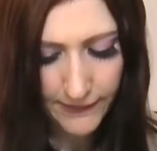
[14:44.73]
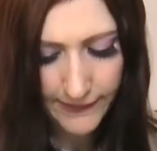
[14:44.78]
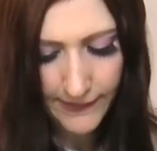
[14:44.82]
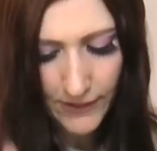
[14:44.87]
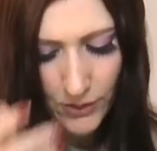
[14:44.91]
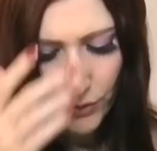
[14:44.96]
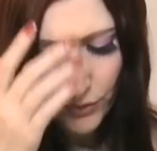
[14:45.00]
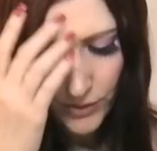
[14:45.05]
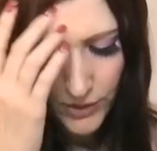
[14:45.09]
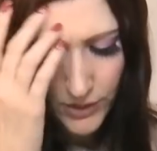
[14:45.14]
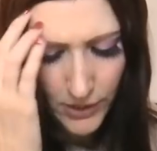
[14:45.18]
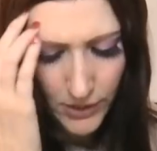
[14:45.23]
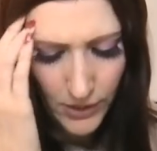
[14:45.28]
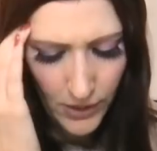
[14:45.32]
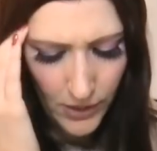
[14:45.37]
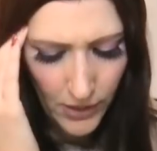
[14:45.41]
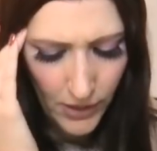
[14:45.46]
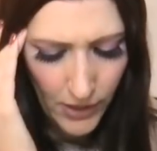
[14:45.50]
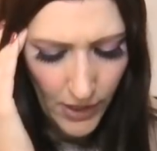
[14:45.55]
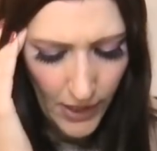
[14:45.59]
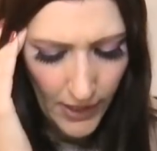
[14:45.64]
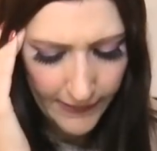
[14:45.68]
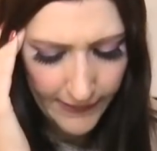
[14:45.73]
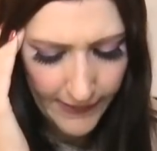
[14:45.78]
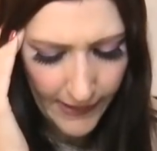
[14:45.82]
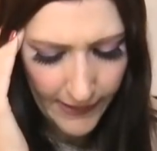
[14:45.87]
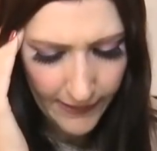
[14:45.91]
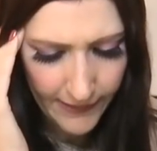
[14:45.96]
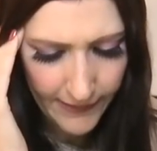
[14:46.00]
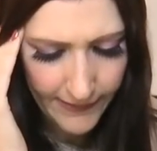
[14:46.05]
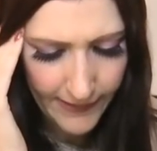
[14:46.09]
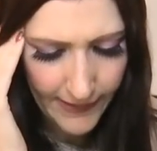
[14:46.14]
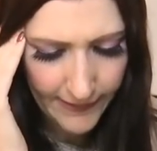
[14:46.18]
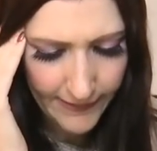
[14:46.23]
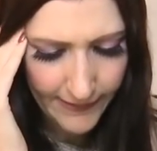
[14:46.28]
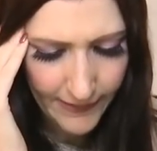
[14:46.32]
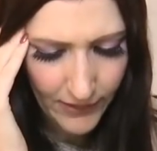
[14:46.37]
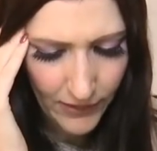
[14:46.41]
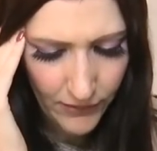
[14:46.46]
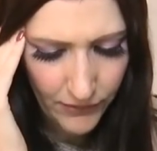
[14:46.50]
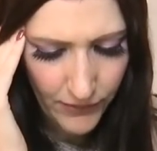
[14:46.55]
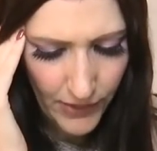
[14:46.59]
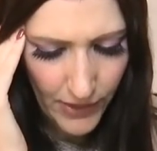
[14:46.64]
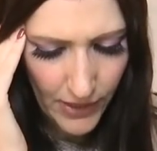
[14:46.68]
So it's like the sense
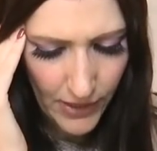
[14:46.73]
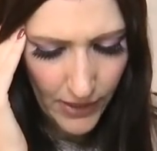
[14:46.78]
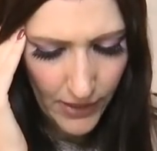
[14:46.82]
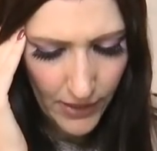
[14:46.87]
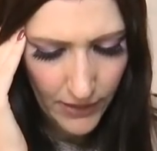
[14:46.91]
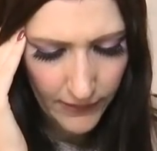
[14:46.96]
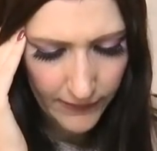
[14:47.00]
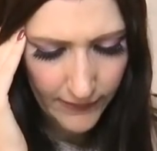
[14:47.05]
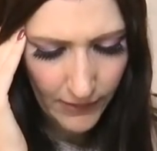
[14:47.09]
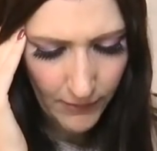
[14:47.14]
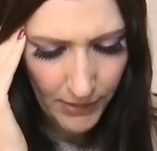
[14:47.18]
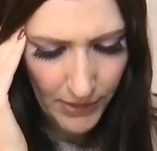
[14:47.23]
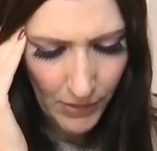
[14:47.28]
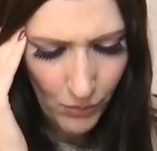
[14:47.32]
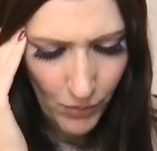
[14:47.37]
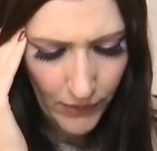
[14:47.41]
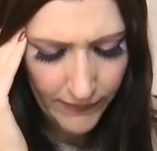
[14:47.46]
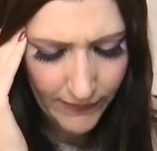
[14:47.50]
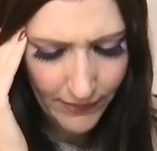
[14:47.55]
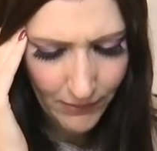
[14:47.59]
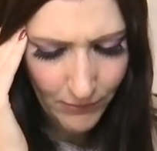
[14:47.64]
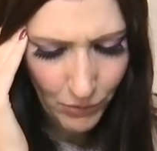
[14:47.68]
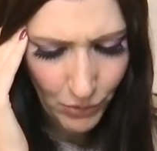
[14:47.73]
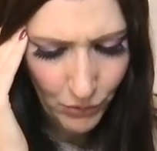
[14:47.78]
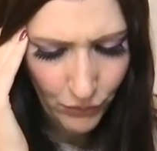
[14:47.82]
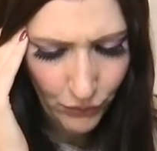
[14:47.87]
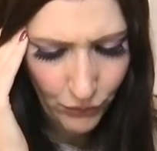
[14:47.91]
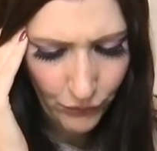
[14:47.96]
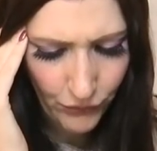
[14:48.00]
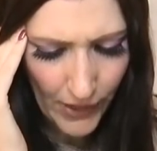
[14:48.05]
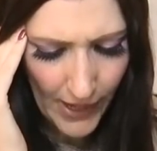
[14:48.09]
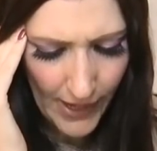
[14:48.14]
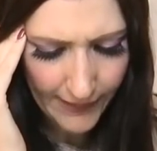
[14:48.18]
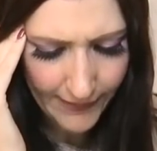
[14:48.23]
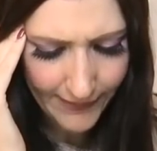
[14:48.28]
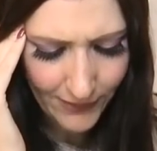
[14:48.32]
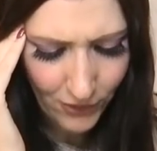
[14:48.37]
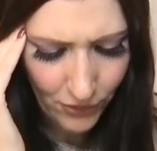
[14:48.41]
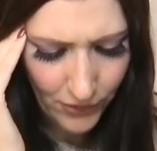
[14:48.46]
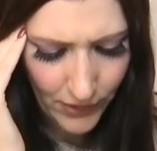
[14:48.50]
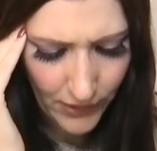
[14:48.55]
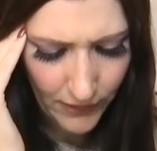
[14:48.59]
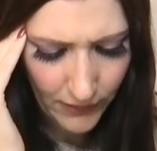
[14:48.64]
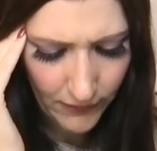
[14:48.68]
of somebody wants to move fast
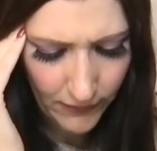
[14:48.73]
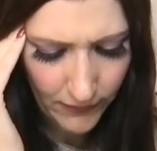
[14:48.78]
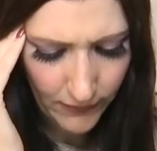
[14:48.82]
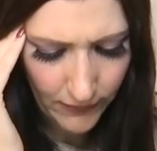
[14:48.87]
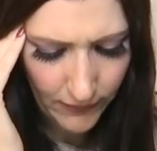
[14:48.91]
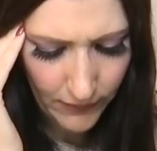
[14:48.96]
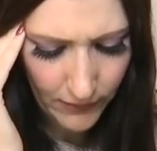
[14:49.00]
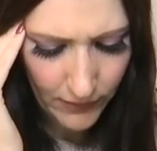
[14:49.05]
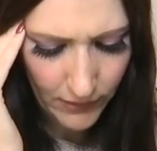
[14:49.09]
on this,